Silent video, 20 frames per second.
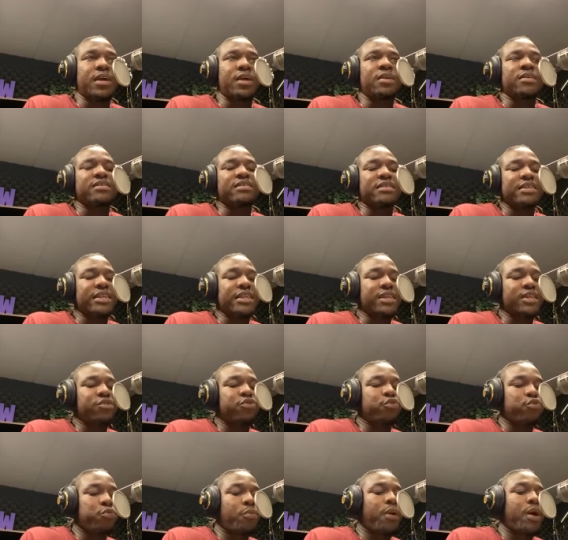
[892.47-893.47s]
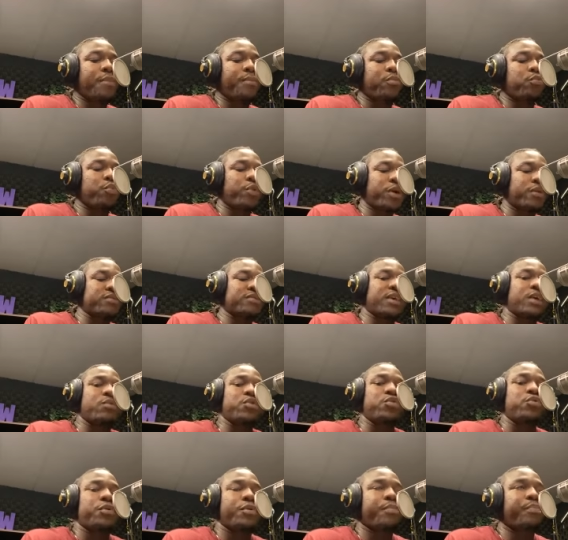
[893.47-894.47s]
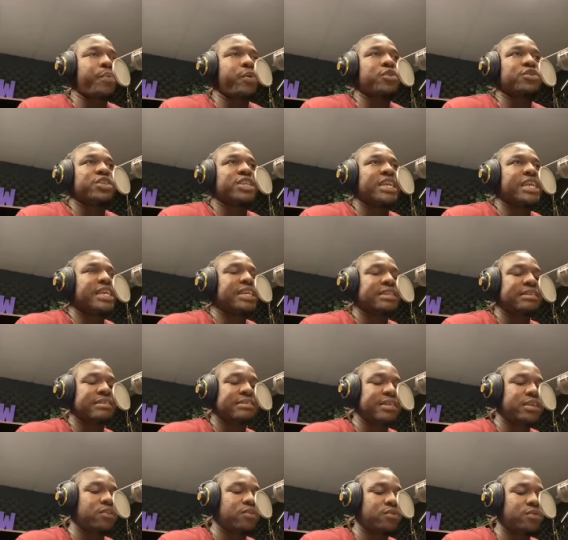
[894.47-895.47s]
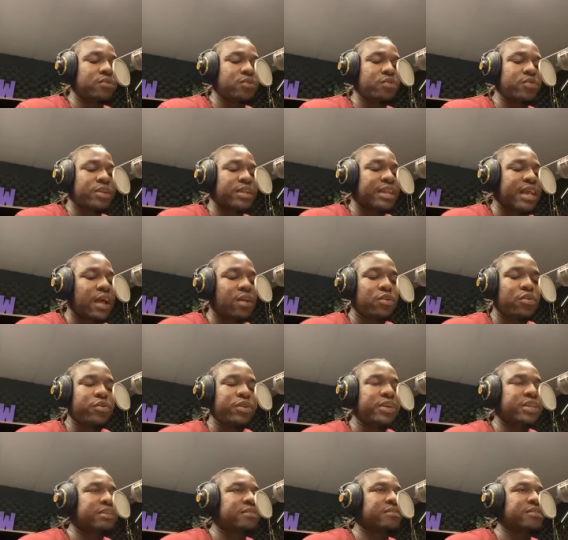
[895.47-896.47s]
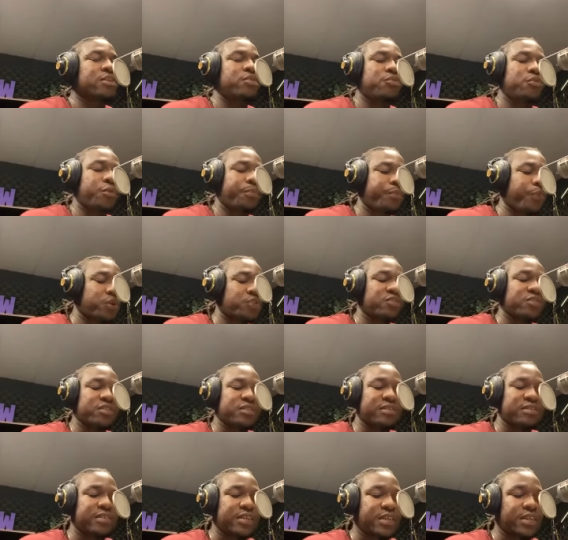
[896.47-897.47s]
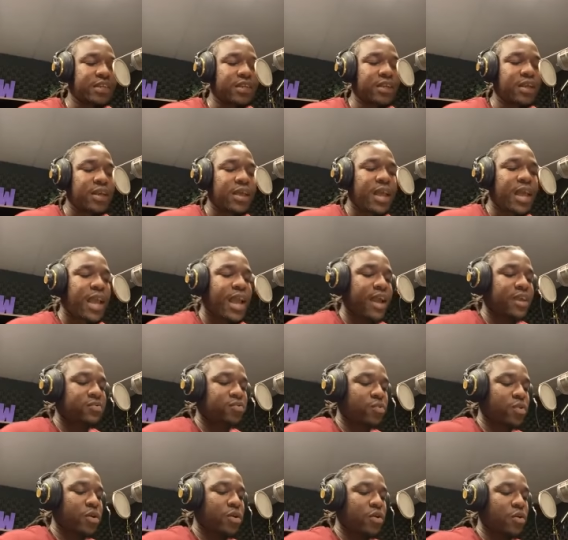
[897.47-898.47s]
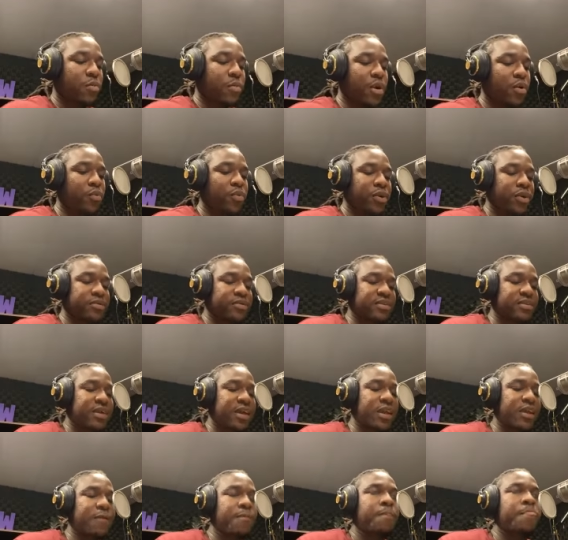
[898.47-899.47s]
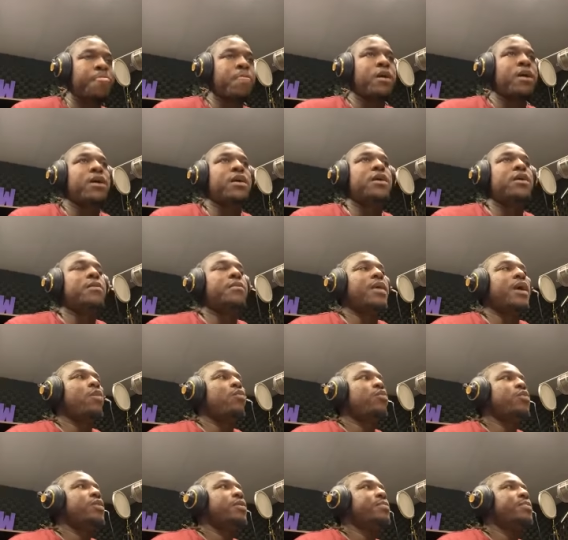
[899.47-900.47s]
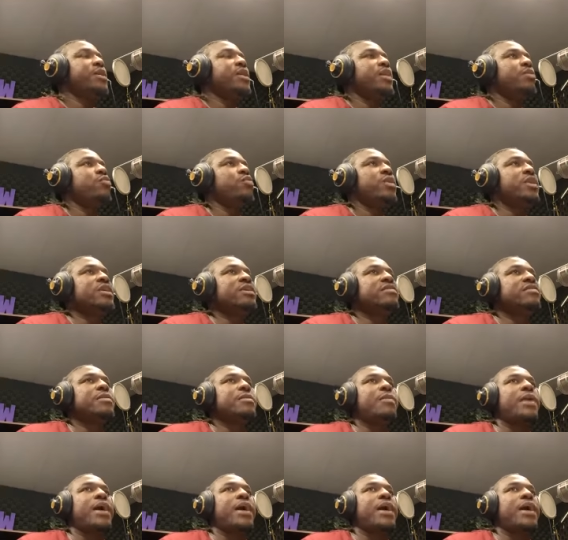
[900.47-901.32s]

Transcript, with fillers: a CD through my website where you could purchase any single, you could download any single, you could purchase a CD as well on my website. Um, I will be releasing